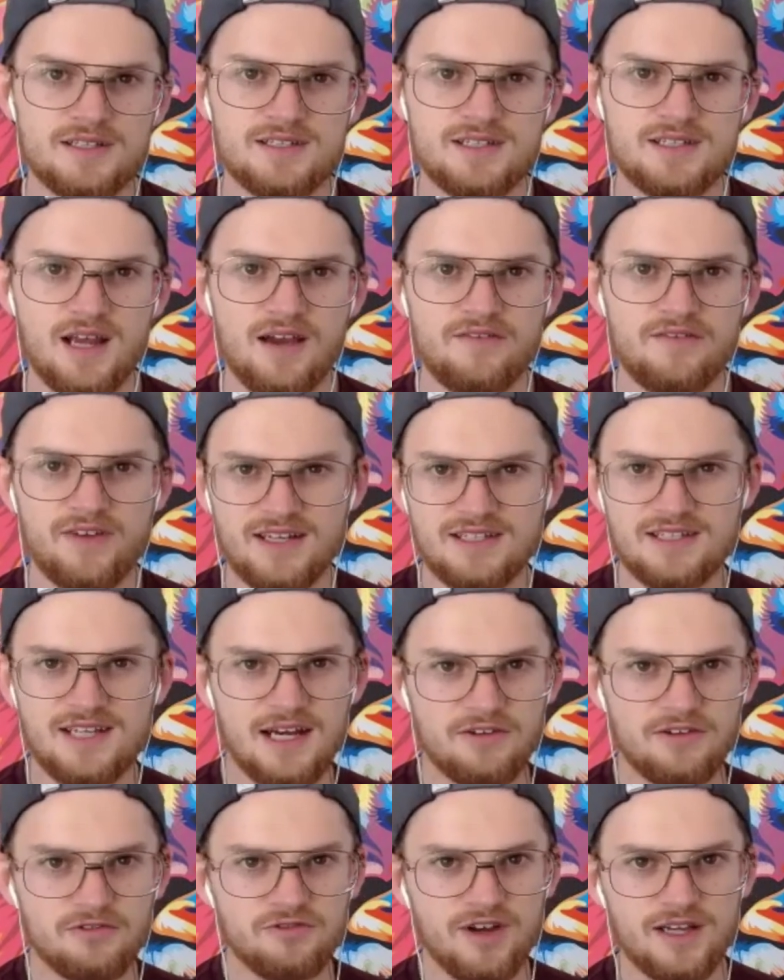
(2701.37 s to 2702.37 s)
and I've
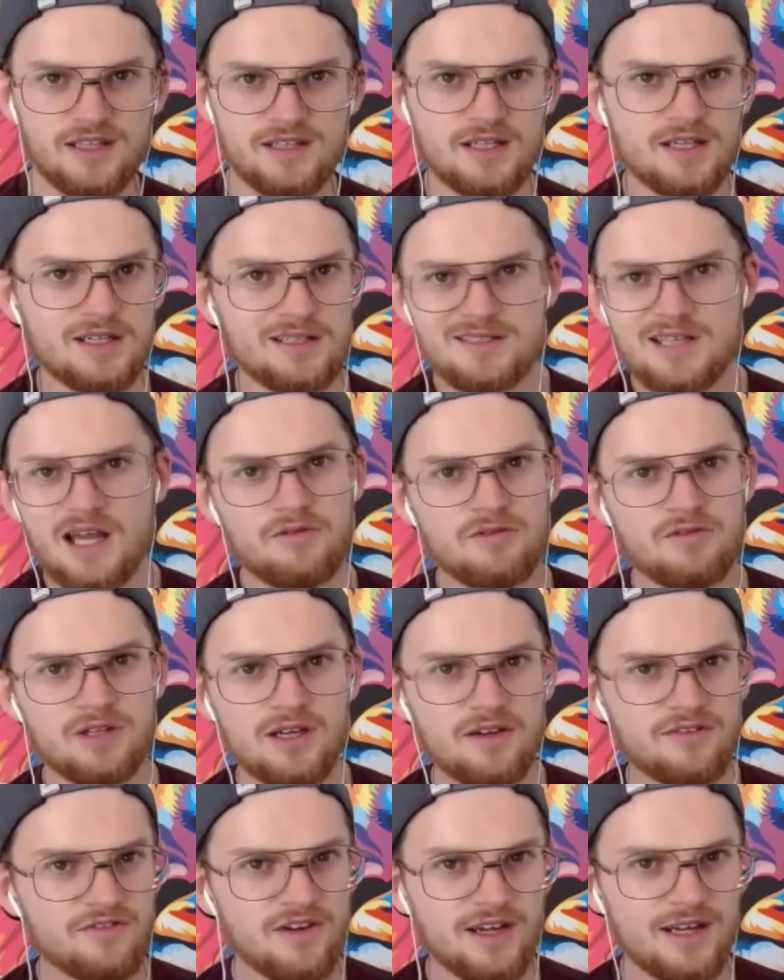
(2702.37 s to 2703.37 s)
identified that it's not really
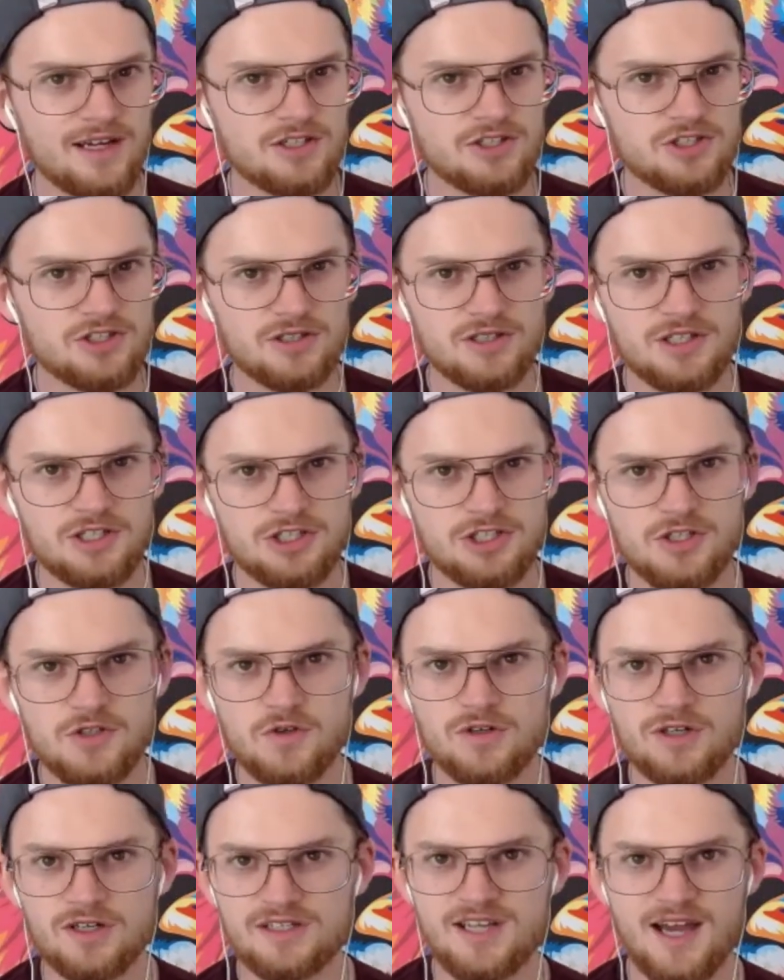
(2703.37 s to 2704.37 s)
a financial issue
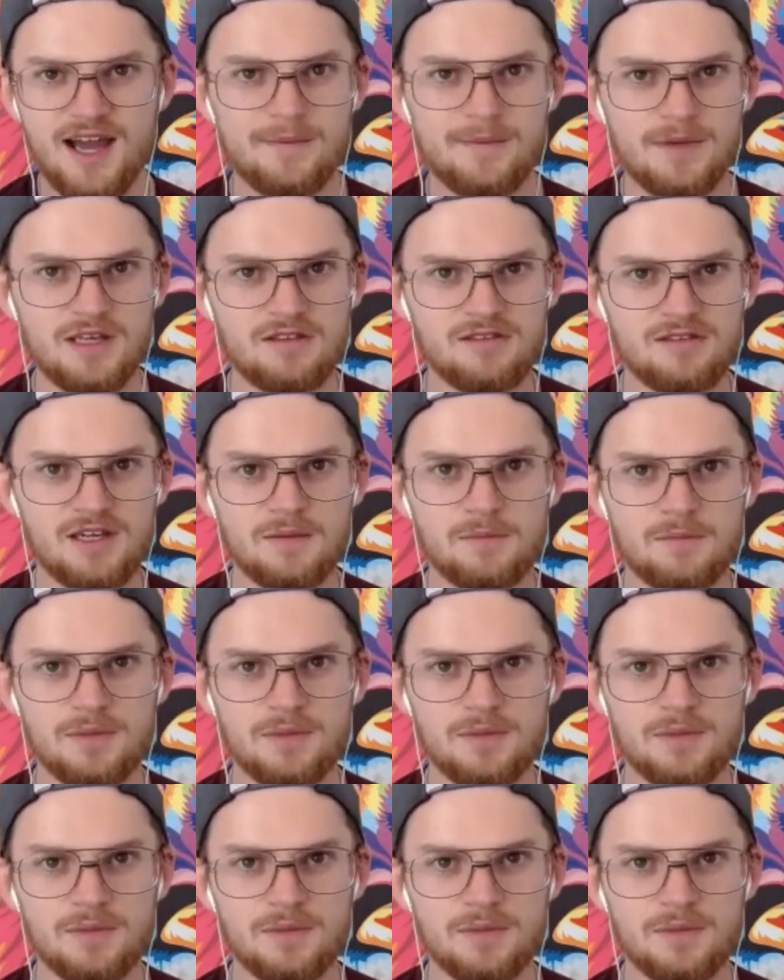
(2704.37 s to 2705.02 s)
or a timing thing,